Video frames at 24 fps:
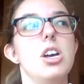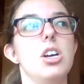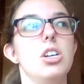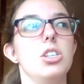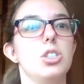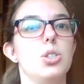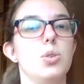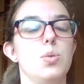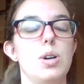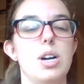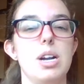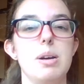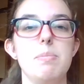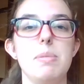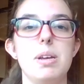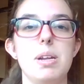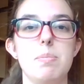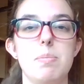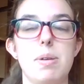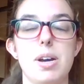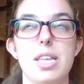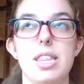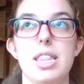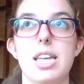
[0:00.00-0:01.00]
So what I
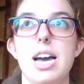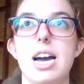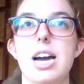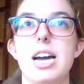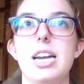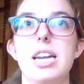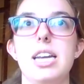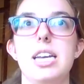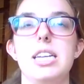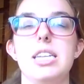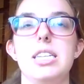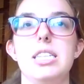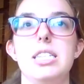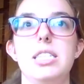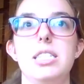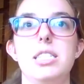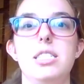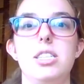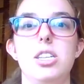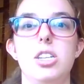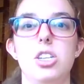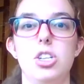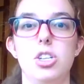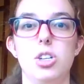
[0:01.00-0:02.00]
mean by that
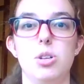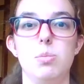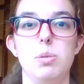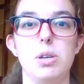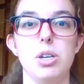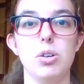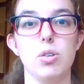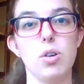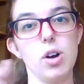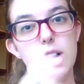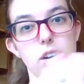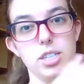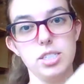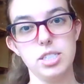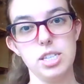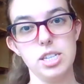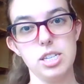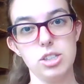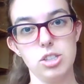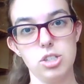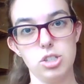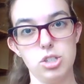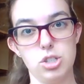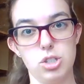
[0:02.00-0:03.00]
is you'll be
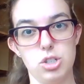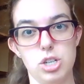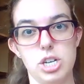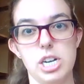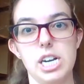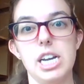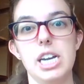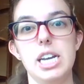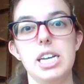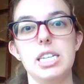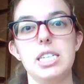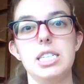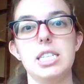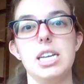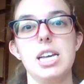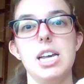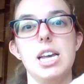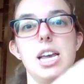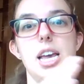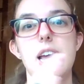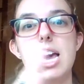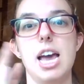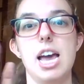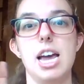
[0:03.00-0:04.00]
crossing the street,
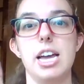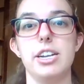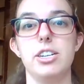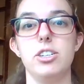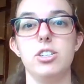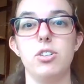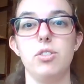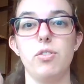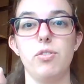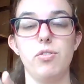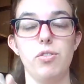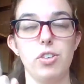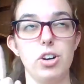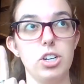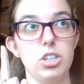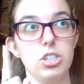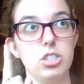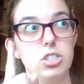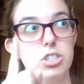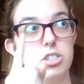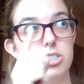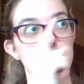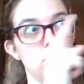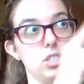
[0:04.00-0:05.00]
and
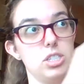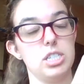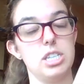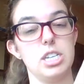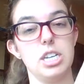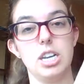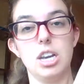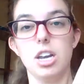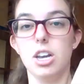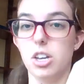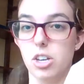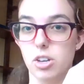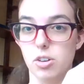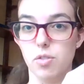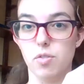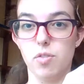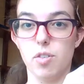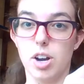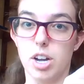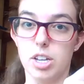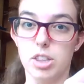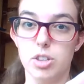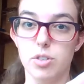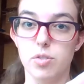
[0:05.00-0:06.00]
first you'll see you've
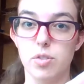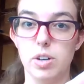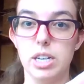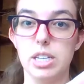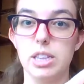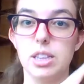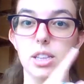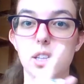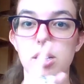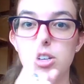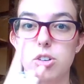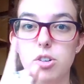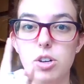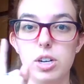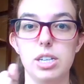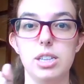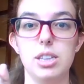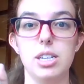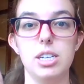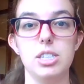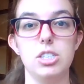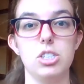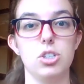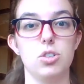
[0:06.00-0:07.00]
got the green
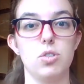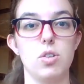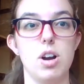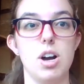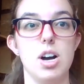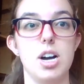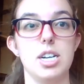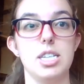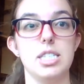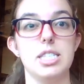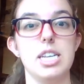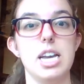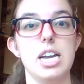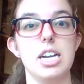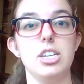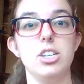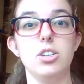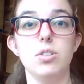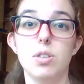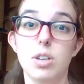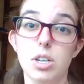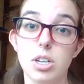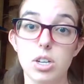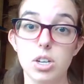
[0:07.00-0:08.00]
light to cross, and
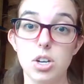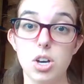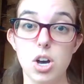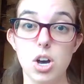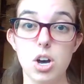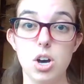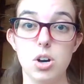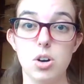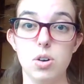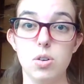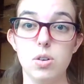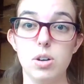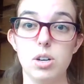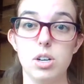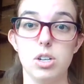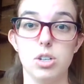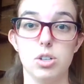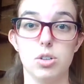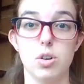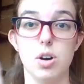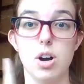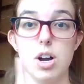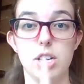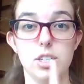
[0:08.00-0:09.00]
you can go
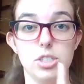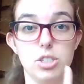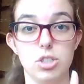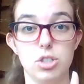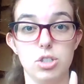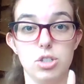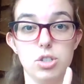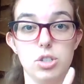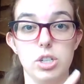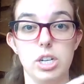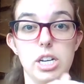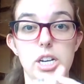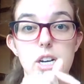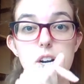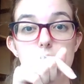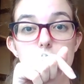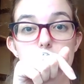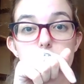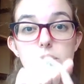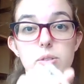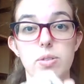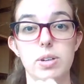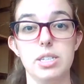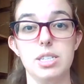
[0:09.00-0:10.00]
across the street
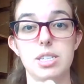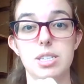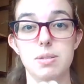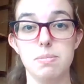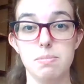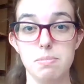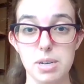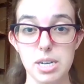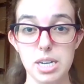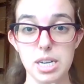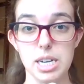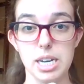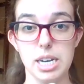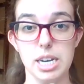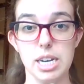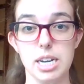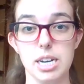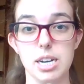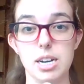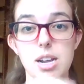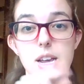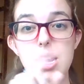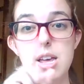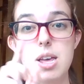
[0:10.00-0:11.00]
all the way to the
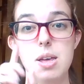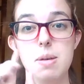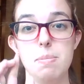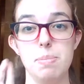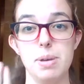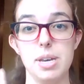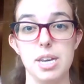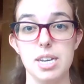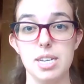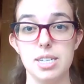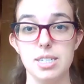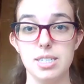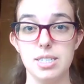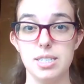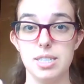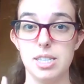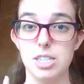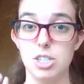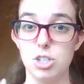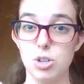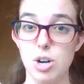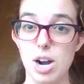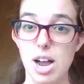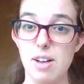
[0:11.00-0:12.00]
median because
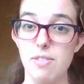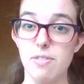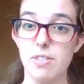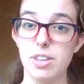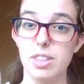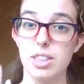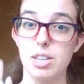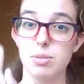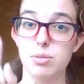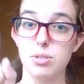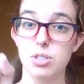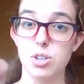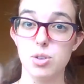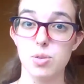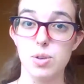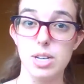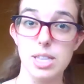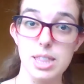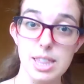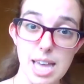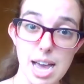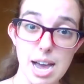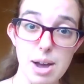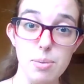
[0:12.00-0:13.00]
the traffic that was
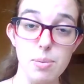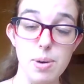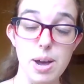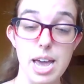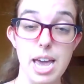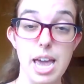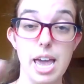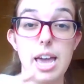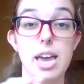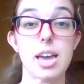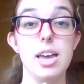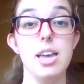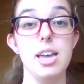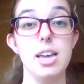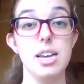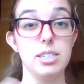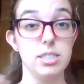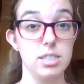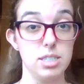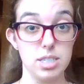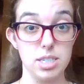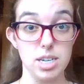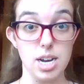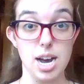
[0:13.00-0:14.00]
going that way
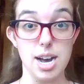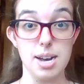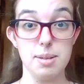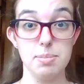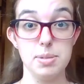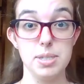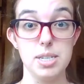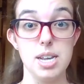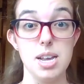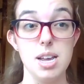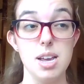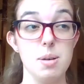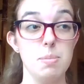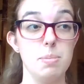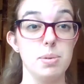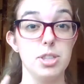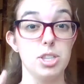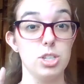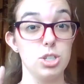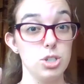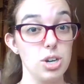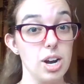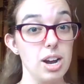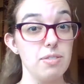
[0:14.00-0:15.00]
has stopped. But
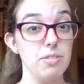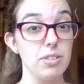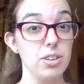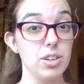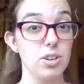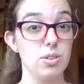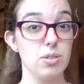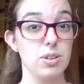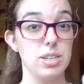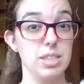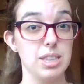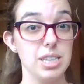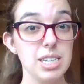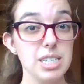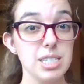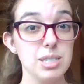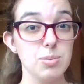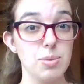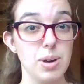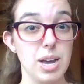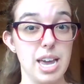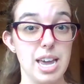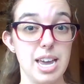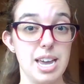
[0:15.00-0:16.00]
the traffic going
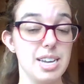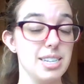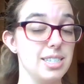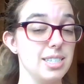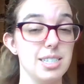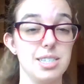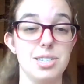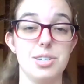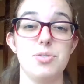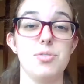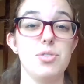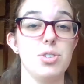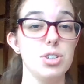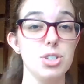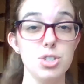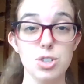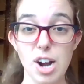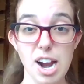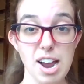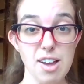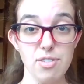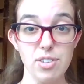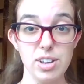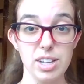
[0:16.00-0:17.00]
this way has a different
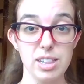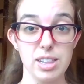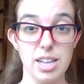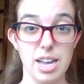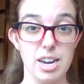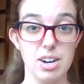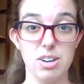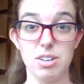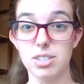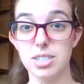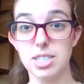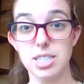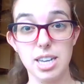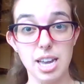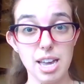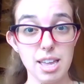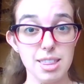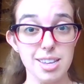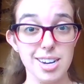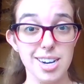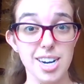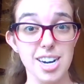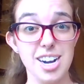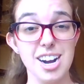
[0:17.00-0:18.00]
traffic light
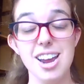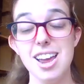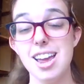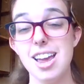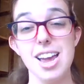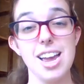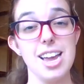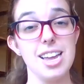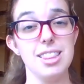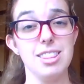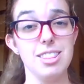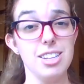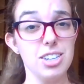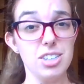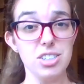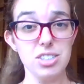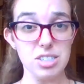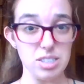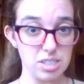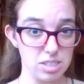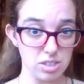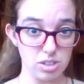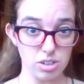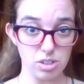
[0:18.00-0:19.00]
altogether, and they're
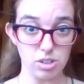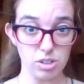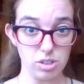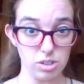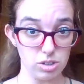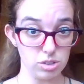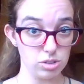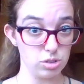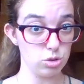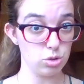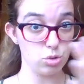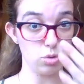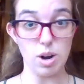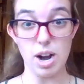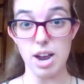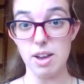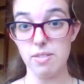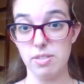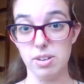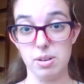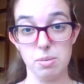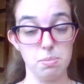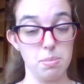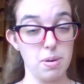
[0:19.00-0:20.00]
still
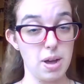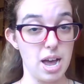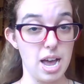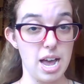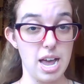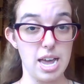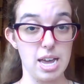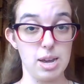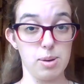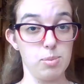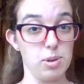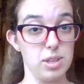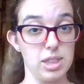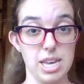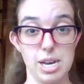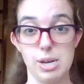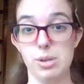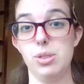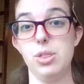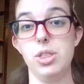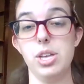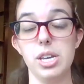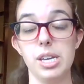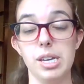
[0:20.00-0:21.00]
driving by
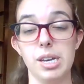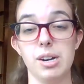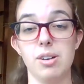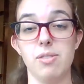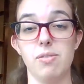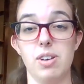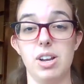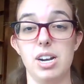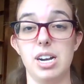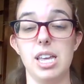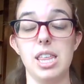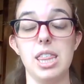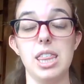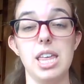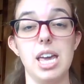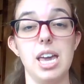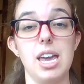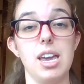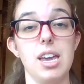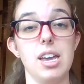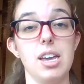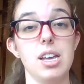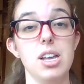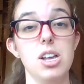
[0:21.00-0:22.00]
without thinking of
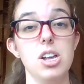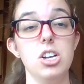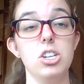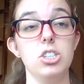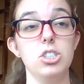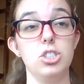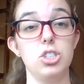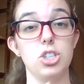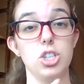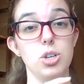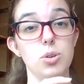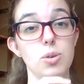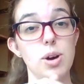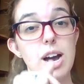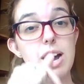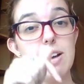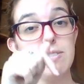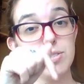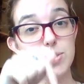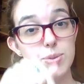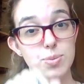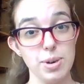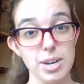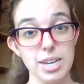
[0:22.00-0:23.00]
anything. So you
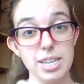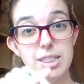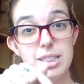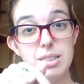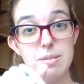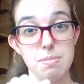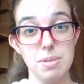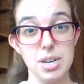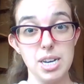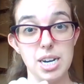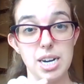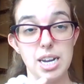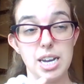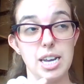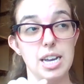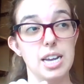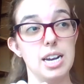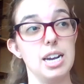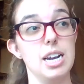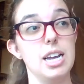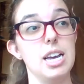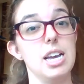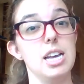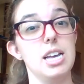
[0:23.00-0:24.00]
have to wait in the
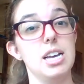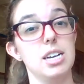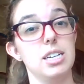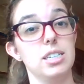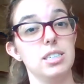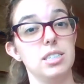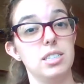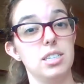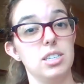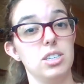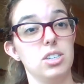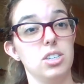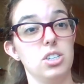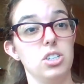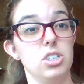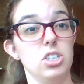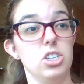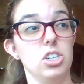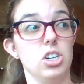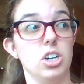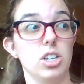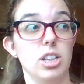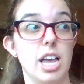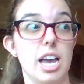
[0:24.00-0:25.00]
median until
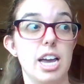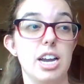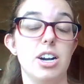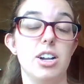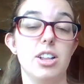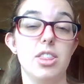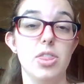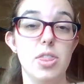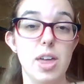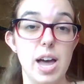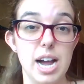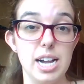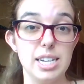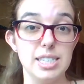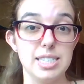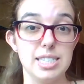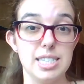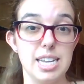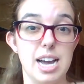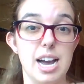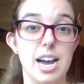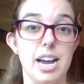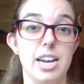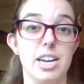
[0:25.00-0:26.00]
your light on that
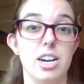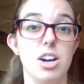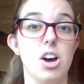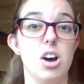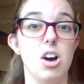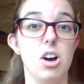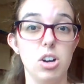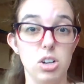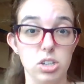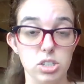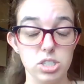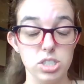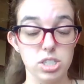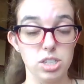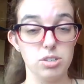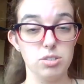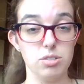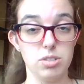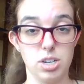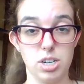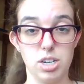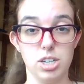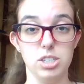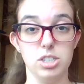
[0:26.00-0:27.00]
side also
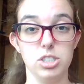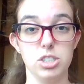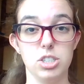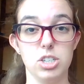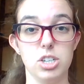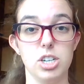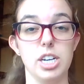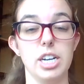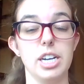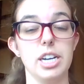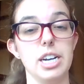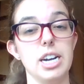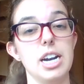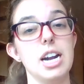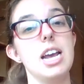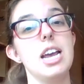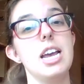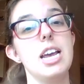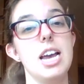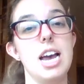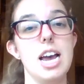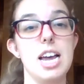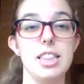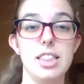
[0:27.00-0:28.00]
turns green,
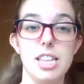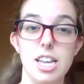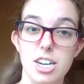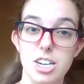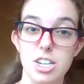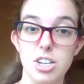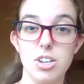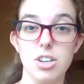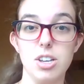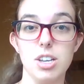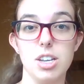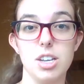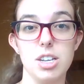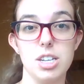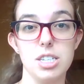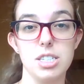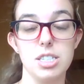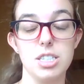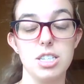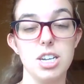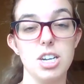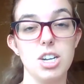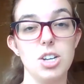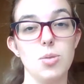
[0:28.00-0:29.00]
and then you can
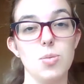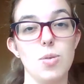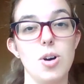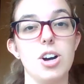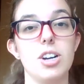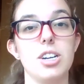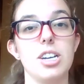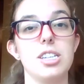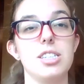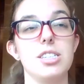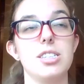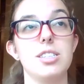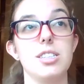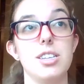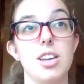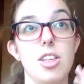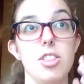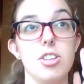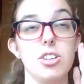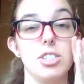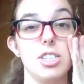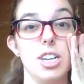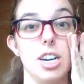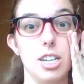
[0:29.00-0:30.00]
continue walking to the
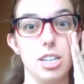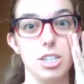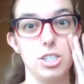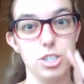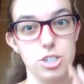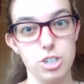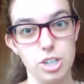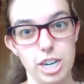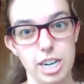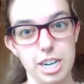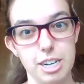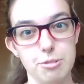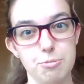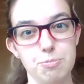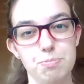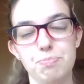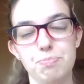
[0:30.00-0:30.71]
other side of the street.